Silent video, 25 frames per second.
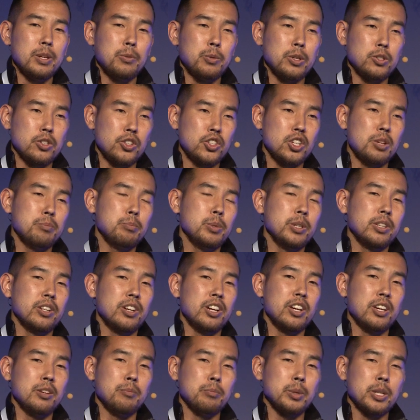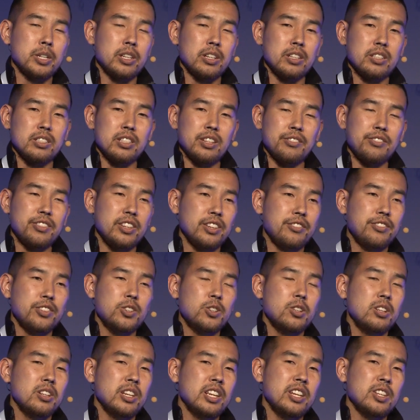when you're jumping on, because if
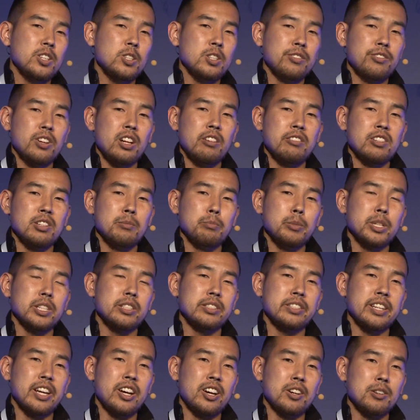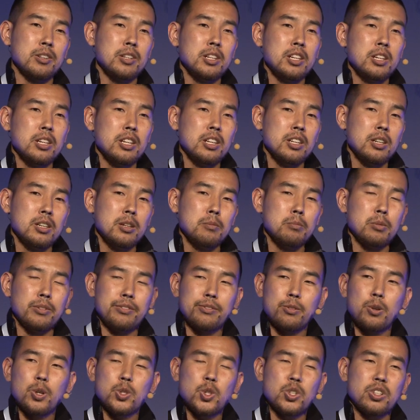you're late, you've already missed out. But
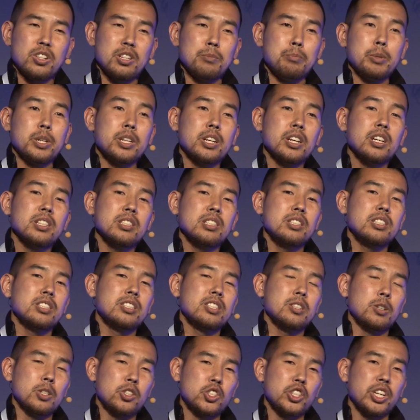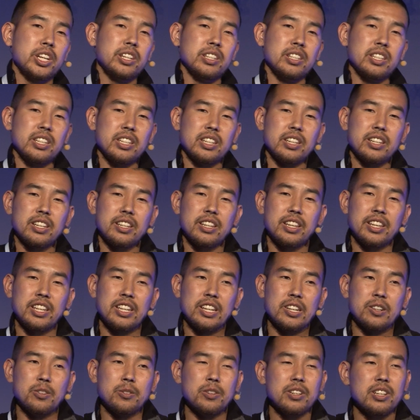fortunately, because it is so trendy,
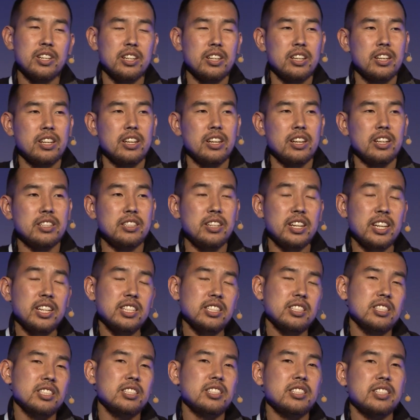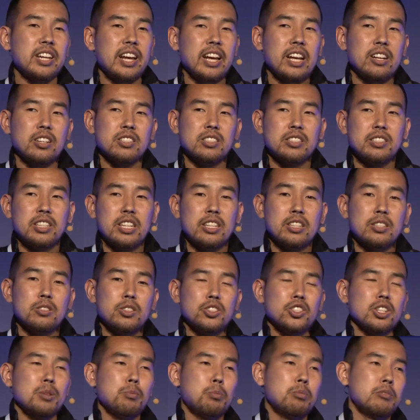tastes and styles, they
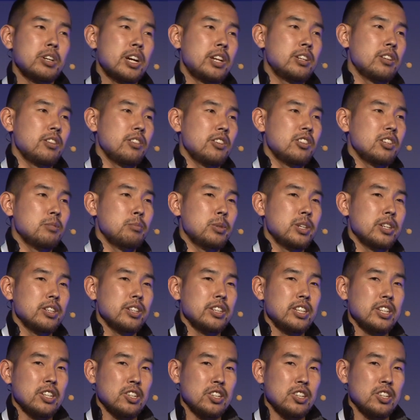do jump around a little bit.